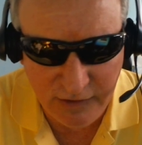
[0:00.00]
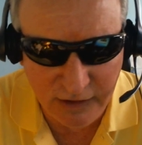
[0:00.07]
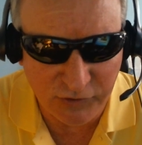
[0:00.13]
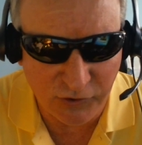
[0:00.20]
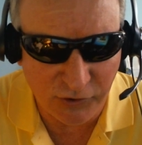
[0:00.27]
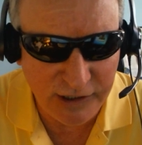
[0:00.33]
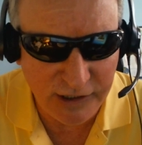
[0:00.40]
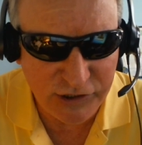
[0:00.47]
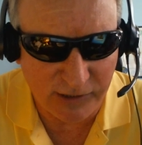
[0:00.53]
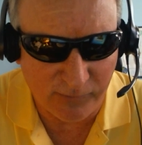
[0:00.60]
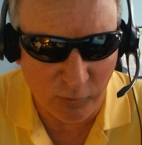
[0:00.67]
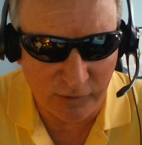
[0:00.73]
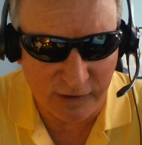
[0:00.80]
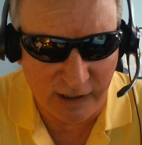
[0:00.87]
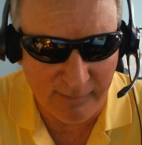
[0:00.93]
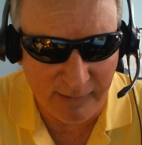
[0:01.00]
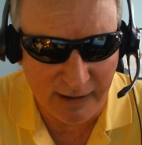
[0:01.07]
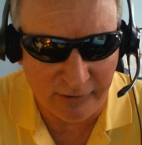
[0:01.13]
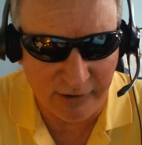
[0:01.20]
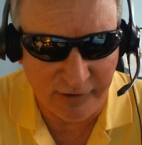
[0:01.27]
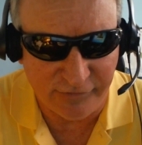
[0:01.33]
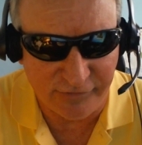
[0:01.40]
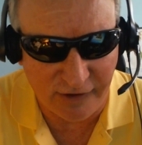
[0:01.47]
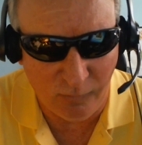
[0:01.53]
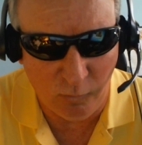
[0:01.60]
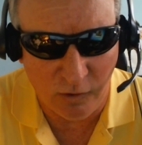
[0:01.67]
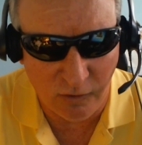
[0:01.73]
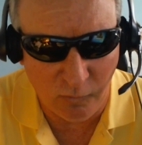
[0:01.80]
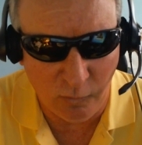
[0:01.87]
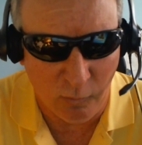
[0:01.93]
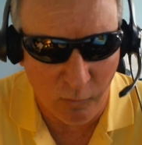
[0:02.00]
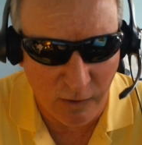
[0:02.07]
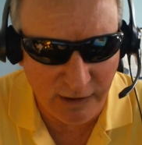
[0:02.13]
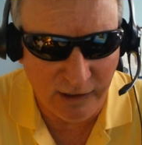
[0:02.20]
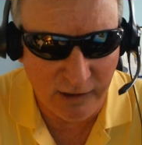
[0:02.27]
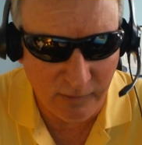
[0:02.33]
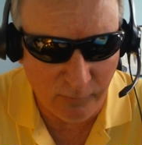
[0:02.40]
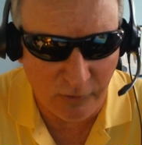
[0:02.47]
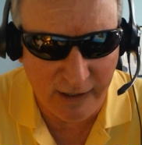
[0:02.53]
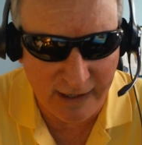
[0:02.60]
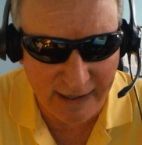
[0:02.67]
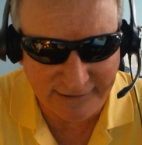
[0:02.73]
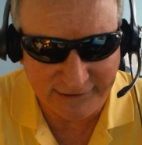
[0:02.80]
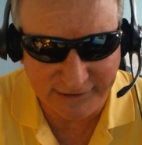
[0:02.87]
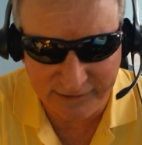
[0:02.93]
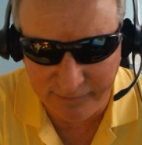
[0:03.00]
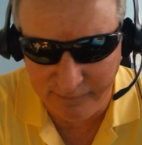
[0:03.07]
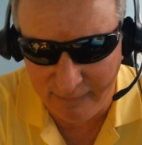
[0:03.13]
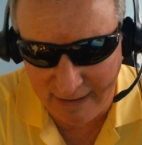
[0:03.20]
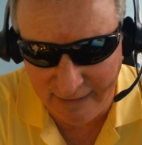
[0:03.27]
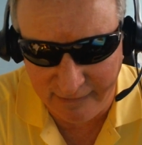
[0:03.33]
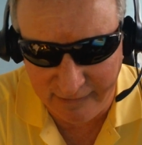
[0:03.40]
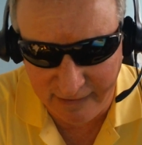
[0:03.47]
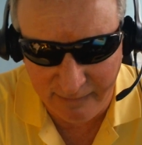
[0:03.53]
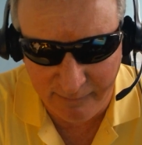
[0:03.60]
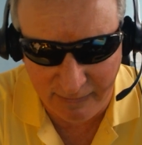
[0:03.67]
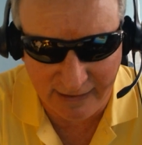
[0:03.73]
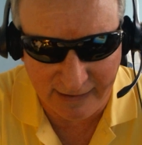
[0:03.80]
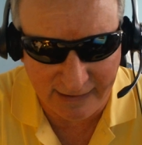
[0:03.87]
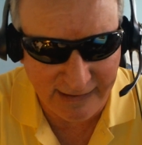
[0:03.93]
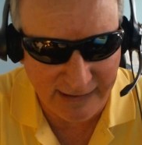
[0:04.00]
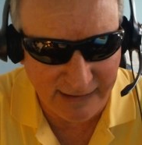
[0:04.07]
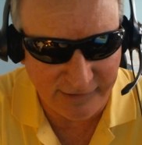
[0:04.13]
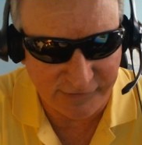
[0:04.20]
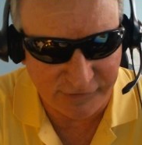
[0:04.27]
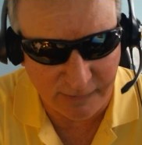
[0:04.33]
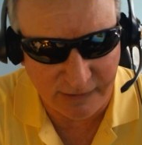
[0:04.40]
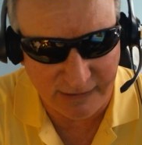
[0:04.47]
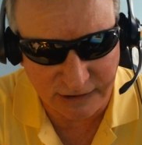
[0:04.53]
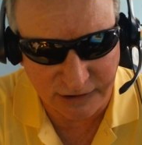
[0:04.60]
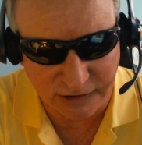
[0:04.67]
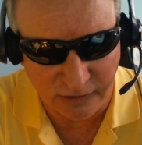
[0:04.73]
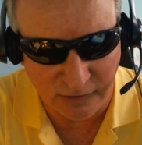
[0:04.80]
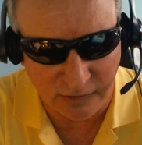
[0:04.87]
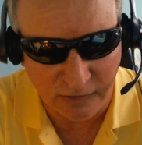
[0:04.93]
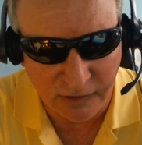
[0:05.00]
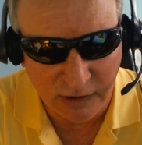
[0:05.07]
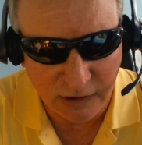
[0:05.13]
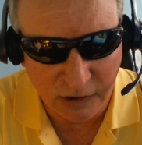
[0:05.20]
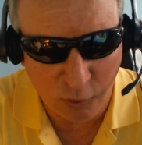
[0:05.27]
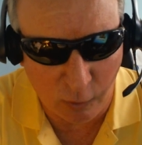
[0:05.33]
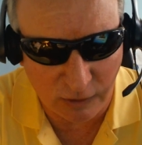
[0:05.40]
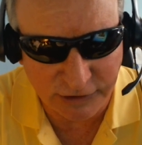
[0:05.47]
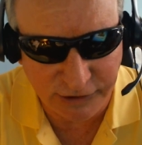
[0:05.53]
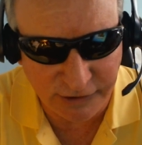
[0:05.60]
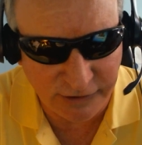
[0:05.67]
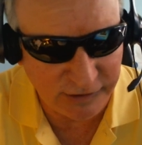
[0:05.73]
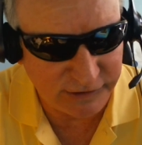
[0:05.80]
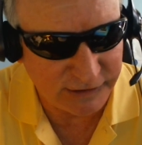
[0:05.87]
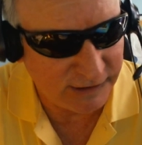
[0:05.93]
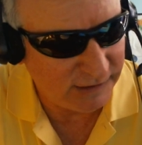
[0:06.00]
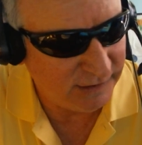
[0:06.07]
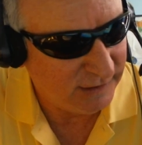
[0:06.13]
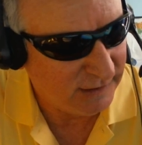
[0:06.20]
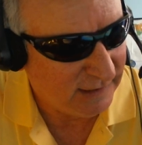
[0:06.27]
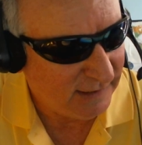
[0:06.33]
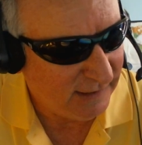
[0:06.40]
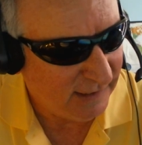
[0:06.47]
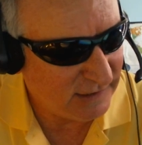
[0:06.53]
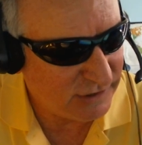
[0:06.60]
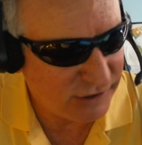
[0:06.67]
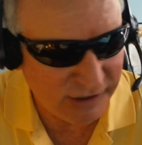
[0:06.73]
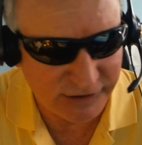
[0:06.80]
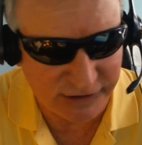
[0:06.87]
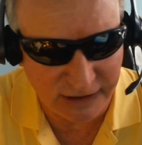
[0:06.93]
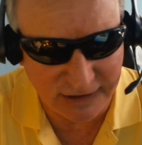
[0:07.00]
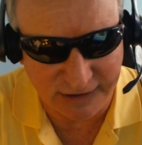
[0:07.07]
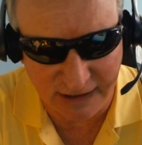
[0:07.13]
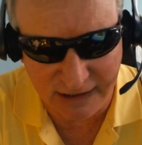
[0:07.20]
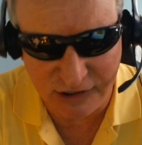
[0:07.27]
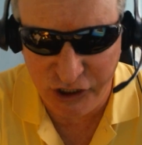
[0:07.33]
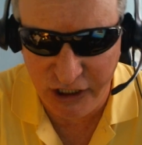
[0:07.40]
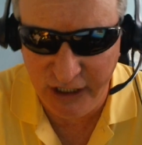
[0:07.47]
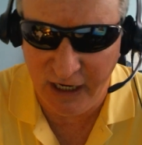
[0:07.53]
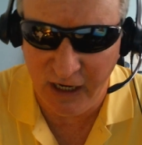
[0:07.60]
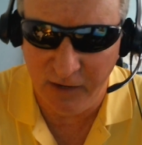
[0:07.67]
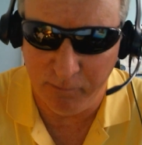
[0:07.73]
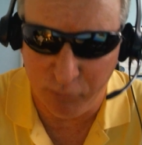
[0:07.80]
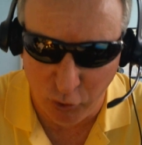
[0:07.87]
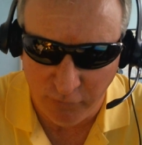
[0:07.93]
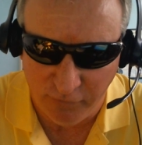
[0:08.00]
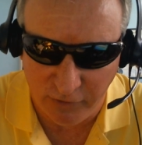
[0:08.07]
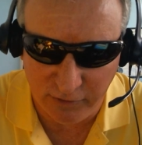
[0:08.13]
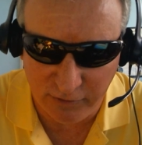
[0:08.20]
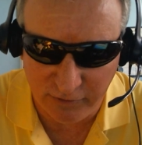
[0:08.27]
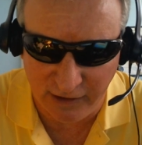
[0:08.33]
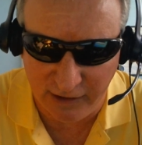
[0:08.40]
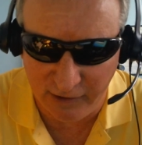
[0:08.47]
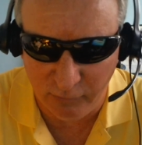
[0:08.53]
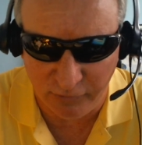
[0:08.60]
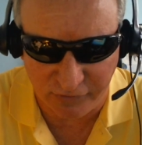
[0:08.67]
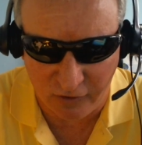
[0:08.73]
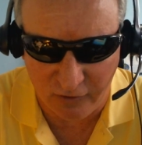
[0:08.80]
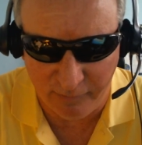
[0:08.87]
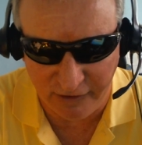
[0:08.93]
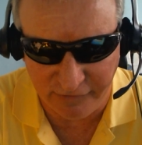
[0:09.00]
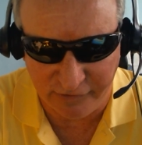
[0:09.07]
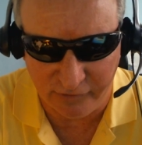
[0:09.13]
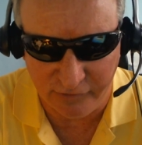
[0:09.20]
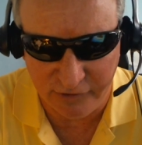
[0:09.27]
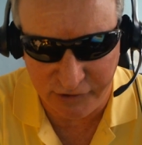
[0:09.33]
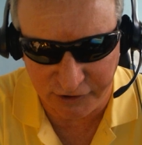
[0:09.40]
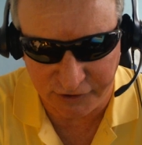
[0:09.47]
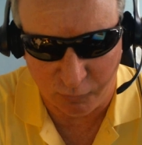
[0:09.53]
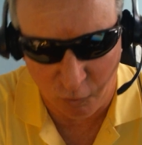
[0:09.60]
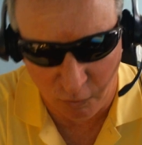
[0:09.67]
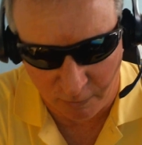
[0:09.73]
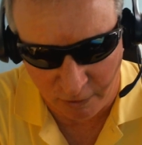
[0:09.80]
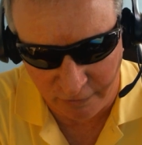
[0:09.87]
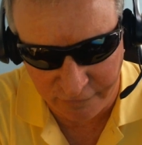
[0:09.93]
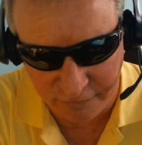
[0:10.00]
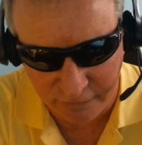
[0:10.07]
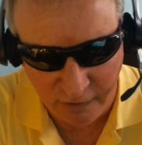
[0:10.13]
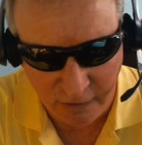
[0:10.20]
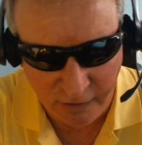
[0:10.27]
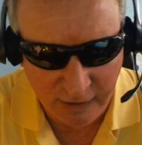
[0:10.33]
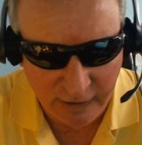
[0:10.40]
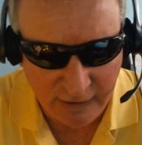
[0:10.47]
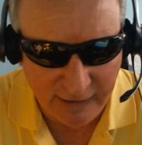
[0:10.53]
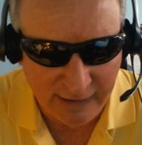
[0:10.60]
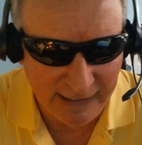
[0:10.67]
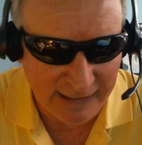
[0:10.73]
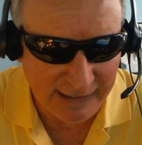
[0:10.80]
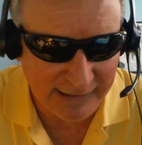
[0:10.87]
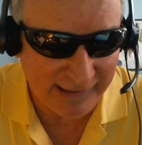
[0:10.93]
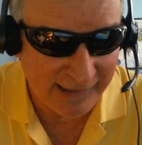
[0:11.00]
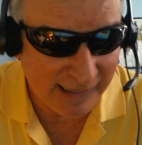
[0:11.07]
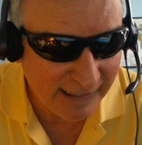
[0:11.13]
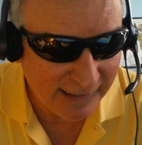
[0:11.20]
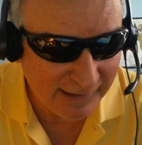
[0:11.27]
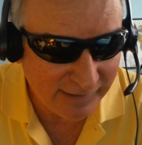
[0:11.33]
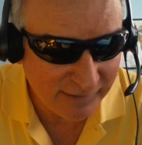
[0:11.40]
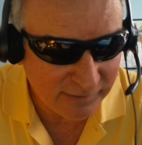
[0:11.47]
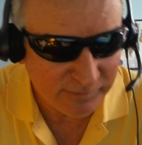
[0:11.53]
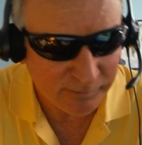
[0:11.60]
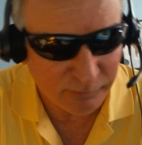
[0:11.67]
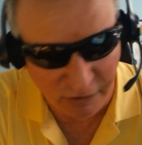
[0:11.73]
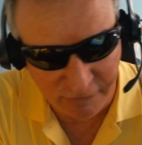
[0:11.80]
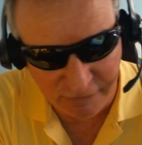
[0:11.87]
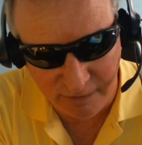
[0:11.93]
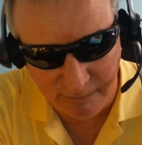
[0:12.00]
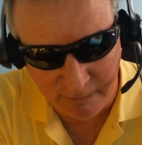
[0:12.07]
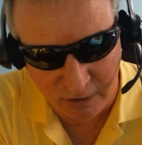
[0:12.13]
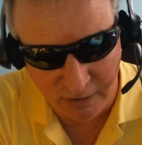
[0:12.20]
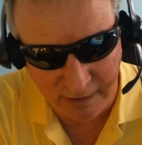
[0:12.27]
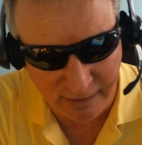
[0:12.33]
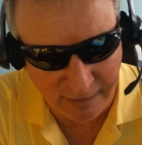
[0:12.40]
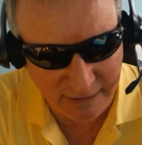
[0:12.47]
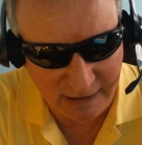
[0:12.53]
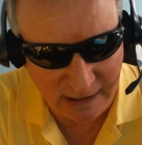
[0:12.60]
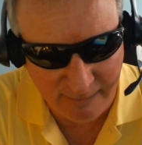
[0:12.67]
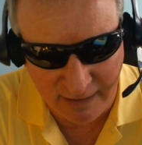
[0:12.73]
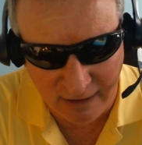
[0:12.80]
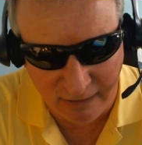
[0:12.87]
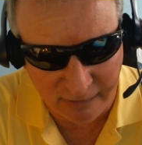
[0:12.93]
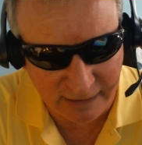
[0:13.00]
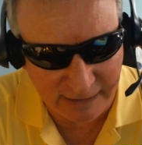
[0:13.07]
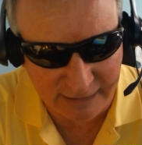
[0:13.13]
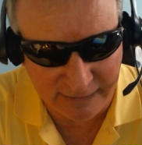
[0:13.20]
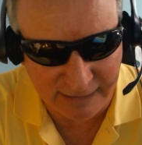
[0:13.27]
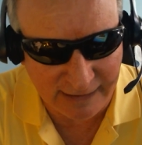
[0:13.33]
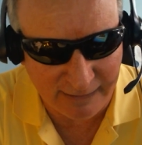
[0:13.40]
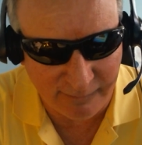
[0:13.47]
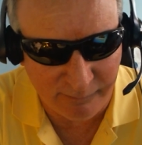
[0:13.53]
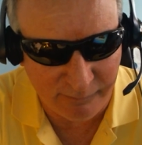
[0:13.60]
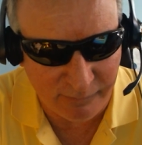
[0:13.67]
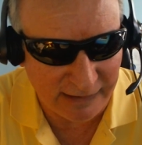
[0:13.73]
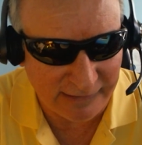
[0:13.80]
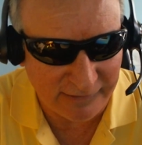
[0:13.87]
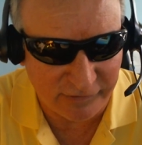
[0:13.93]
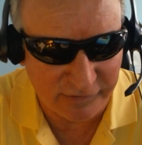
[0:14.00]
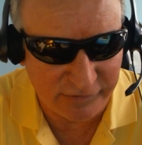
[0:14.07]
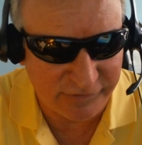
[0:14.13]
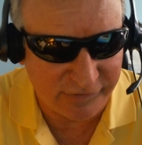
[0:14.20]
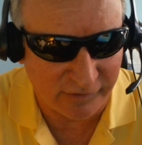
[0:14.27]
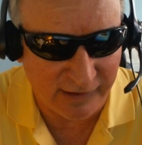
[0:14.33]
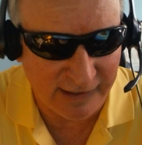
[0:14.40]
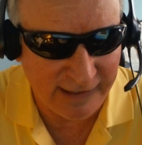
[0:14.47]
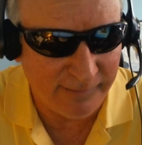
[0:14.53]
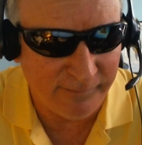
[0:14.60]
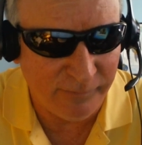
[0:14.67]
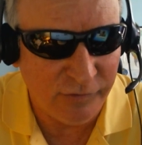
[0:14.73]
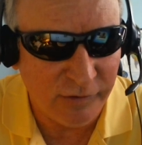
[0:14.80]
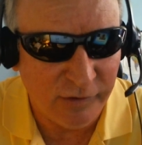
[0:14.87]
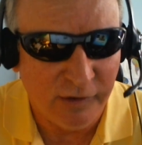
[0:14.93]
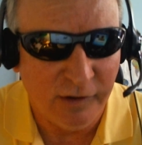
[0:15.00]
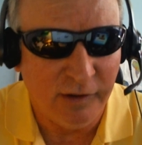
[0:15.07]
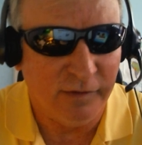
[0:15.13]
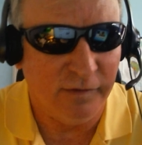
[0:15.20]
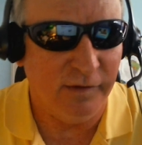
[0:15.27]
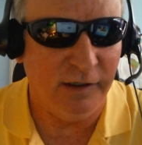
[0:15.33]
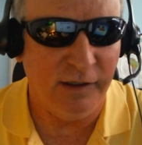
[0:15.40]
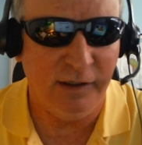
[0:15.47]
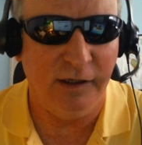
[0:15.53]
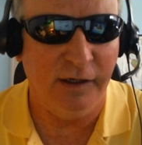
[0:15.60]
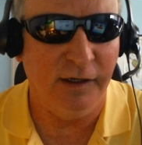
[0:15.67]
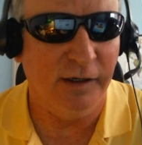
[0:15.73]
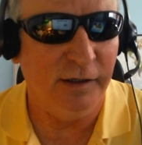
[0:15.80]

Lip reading: Attorney General came out and said, well, we went in and we asked Maite Pellegrini some additional questions, and she says that she can't prove it, that it was all basically just rumors. And then President Martinelli came out and slammed the